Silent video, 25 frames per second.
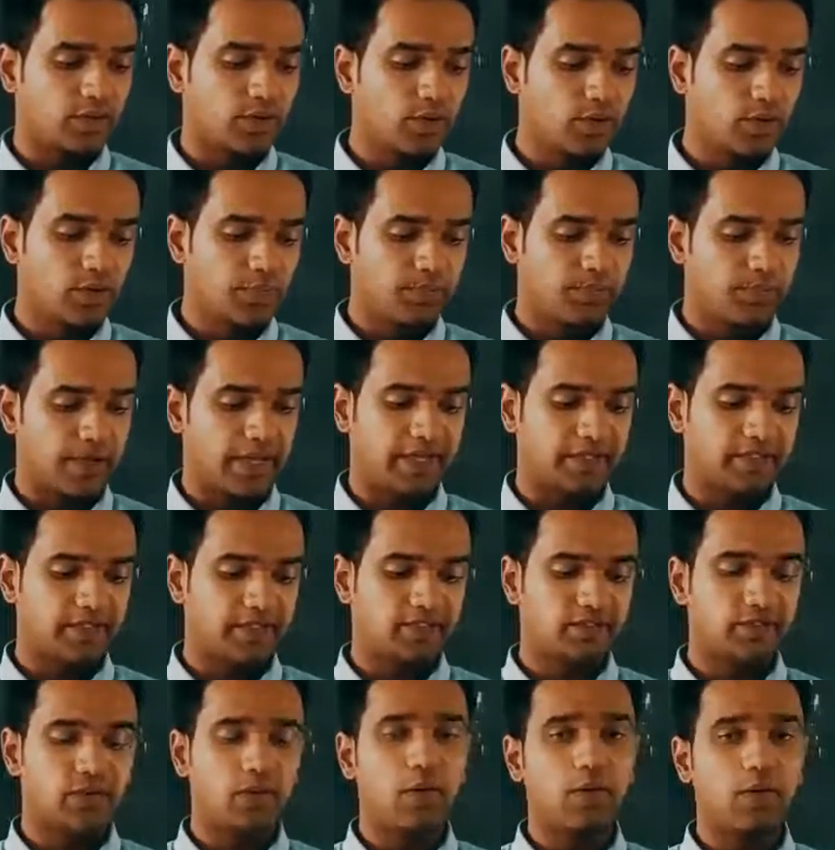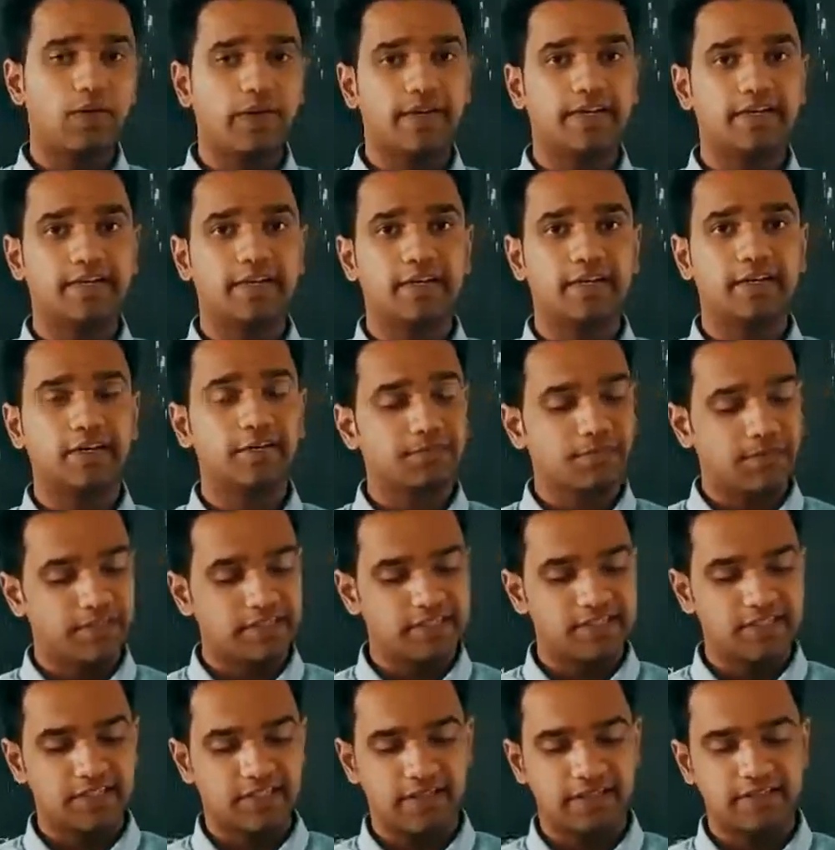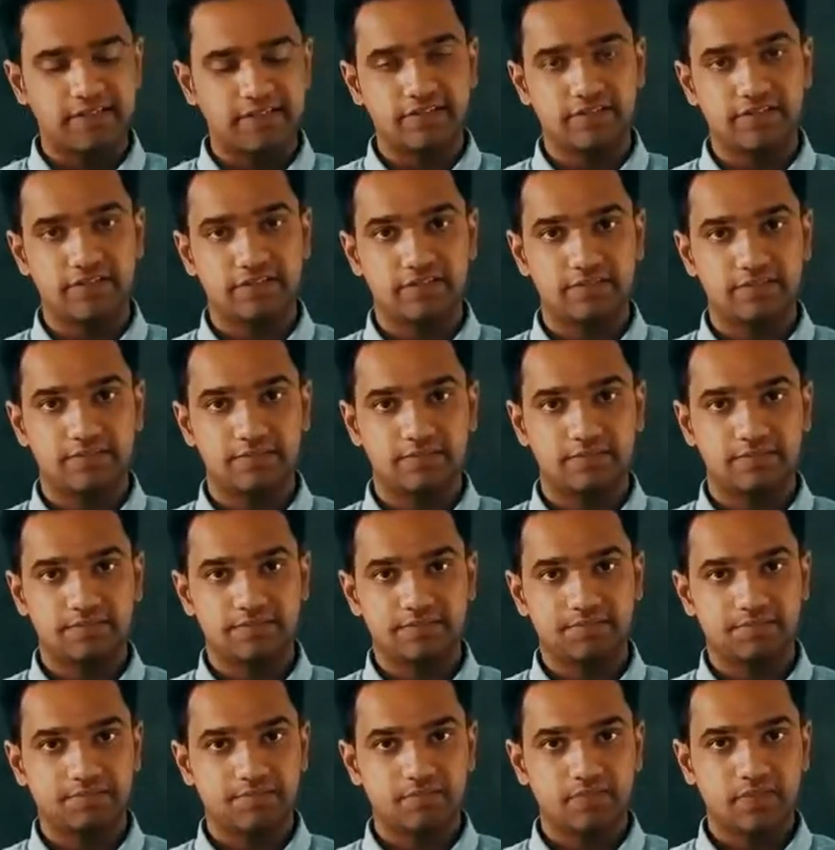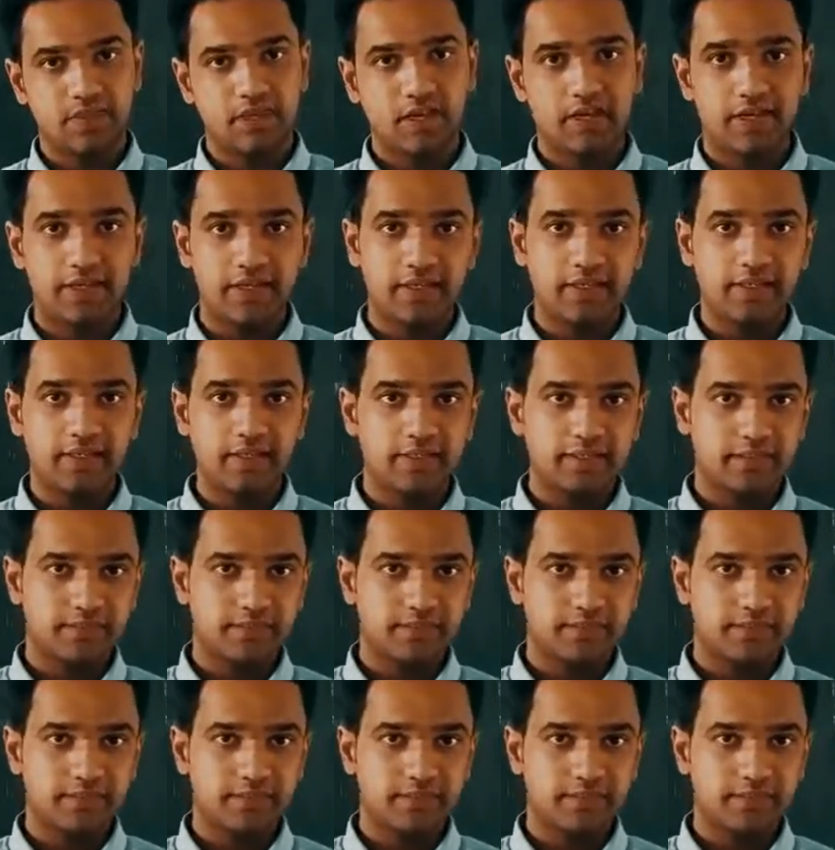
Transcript: cool place or in a refrigerator. Clear?